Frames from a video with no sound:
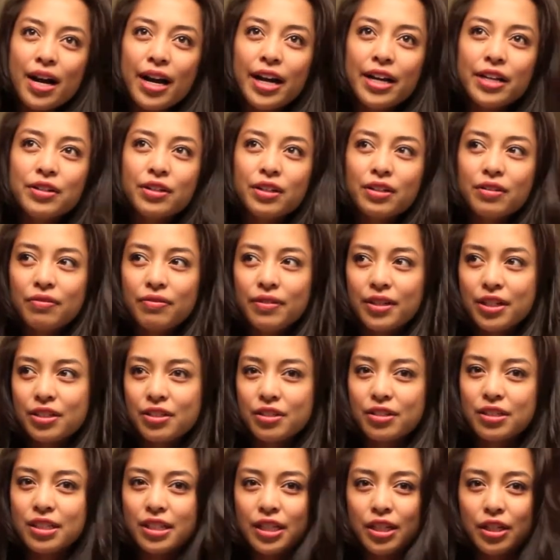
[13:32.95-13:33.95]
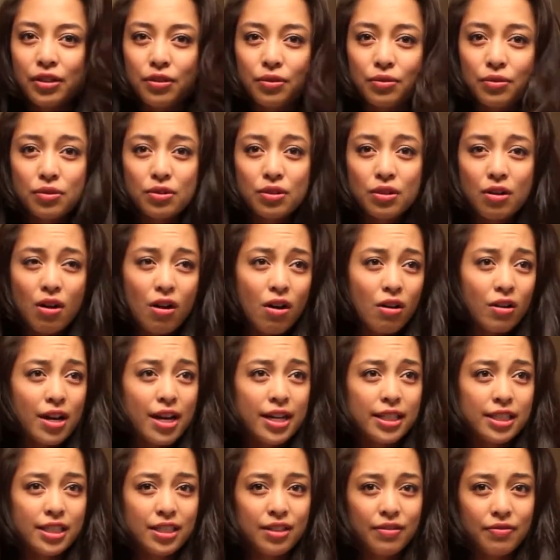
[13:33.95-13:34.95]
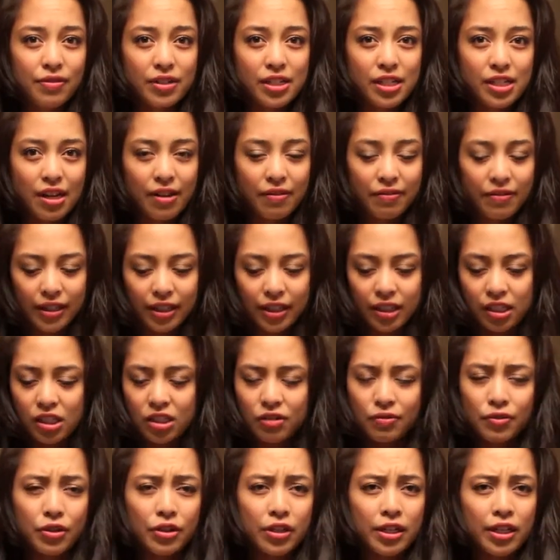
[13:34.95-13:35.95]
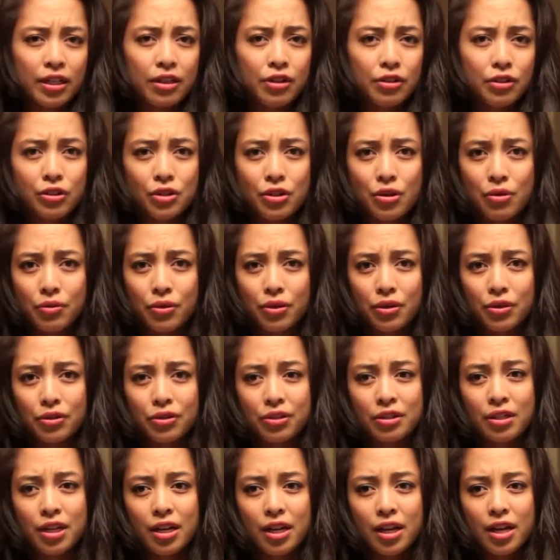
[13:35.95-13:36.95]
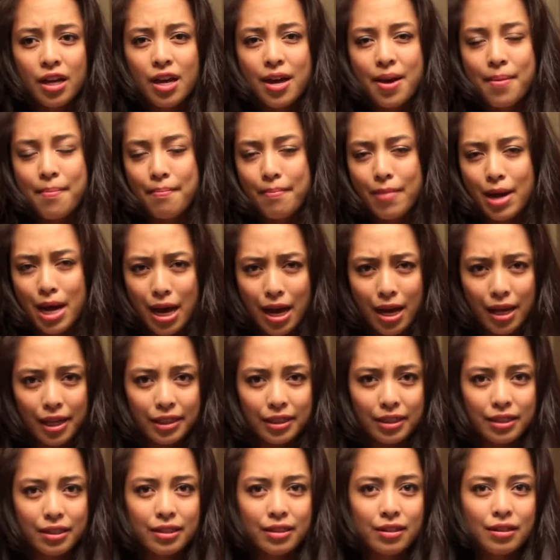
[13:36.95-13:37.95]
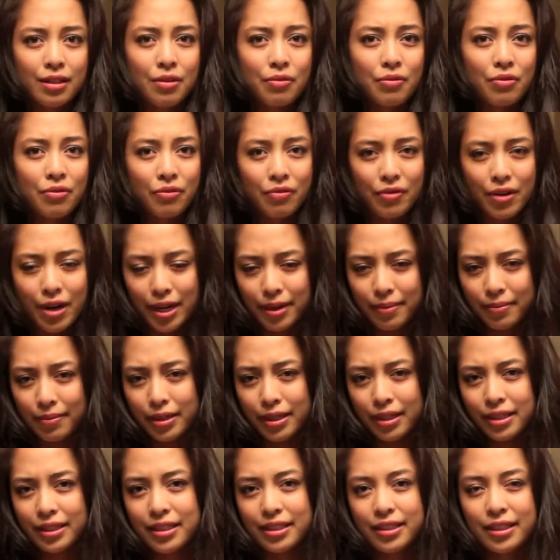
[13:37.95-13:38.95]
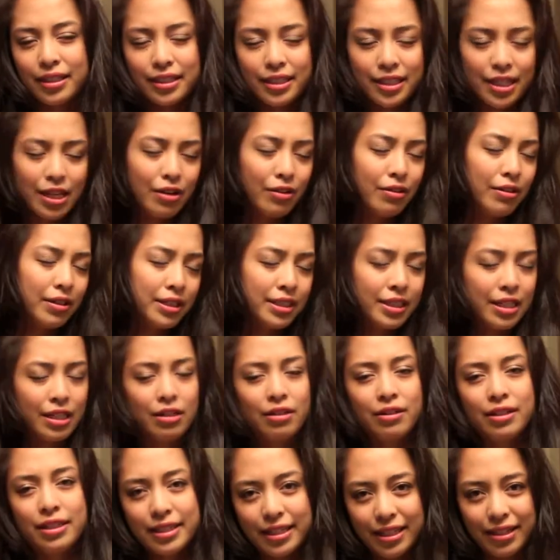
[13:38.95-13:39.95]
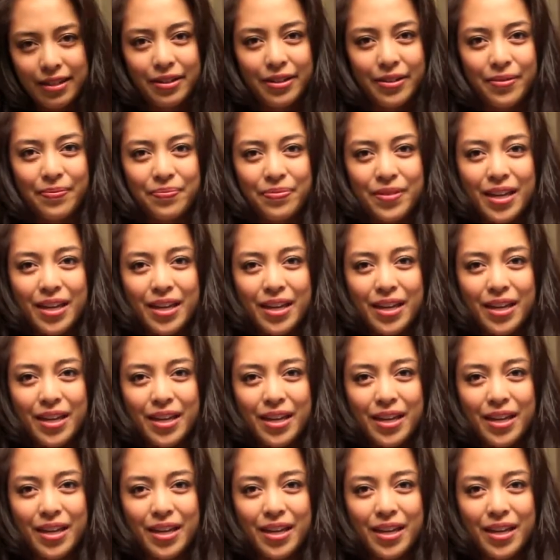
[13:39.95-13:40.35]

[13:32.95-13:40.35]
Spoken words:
during facials they use all kinds of different stuff like exfoliators, toners, masks, refinement, etc, etc, etc.